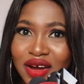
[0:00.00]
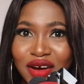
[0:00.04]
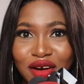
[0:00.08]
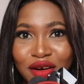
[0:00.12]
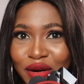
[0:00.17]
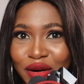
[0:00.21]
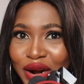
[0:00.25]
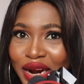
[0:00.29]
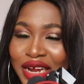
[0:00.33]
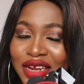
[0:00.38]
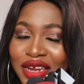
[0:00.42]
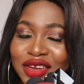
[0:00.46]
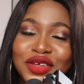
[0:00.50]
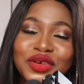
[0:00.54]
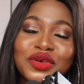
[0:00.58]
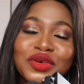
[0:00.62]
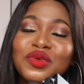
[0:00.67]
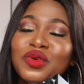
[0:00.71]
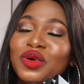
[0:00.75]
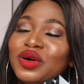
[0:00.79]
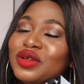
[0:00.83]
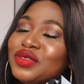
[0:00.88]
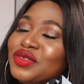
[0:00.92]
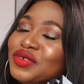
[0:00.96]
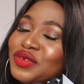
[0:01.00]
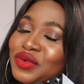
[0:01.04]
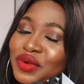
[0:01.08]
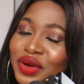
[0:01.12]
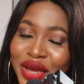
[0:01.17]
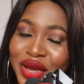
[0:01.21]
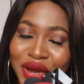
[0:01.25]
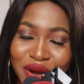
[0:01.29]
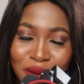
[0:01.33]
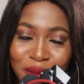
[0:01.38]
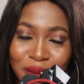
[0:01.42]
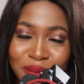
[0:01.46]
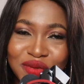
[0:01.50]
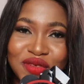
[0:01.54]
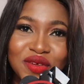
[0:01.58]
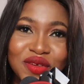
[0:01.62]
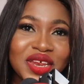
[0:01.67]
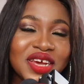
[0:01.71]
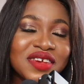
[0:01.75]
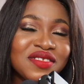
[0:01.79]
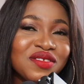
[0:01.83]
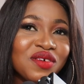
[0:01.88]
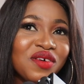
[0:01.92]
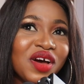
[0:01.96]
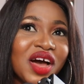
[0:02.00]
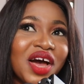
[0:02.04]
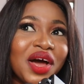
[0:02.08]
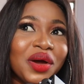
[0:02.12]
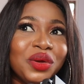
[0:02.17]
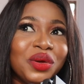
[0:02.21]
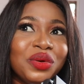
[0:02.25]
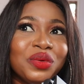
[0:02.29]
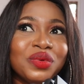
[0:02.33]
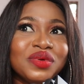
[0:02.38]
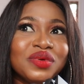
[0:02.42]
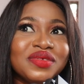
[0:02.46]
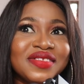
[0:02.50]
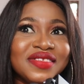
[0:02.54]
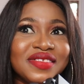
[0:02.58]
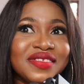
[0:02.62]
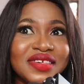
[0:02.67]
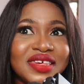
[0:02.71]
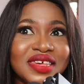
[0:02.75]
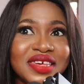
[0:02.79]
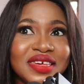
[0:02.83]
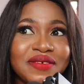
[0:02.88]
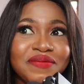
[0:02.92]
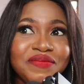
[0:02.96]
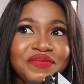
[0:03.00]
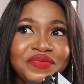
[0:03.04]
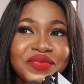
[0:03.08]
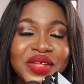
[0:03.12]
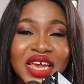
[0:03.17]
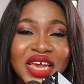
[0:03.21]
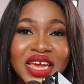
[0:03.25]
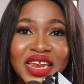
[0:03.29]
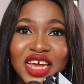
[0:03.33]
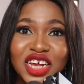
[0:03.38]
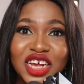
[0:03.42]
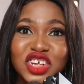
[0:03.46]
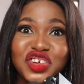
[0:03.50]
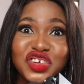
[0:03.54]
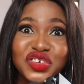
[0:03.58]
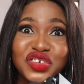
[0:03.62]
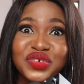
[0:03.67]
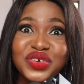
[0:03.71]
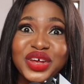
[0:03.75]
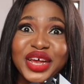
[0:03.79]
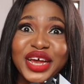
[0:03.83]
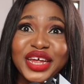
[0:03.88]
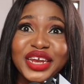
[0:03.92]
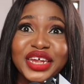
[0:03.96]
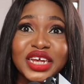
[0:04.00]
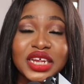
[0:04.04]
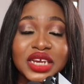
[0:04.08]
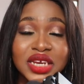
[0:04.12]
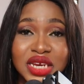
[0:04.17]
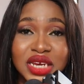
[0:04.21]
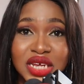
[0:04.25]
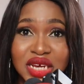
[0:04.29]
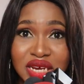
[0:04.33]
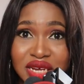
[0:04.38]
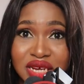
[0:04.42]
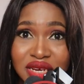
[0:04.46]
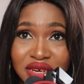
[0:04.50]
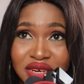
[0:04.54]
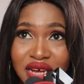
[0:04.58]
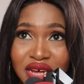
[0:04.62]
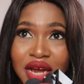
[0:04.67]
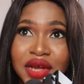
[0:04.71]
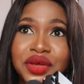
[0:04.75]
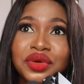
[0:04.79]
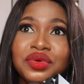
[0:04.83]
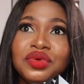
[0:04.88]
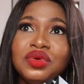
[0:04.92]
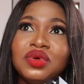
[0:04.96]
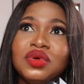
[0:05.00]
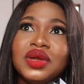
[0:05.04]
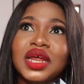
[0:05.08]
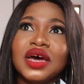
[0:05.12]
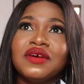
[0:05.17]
all right if you want to help so there's no how you will see a nigerian in need and you know